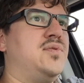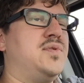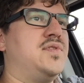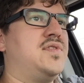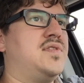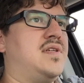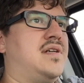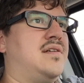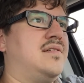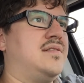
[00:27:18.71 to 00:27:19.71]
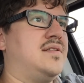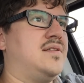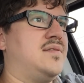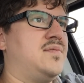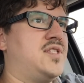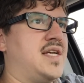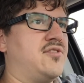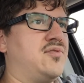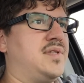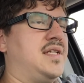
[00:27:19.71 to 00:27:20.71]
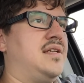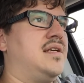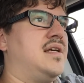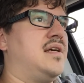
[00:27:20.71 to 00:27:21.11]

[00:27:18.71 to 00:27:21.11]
was sexually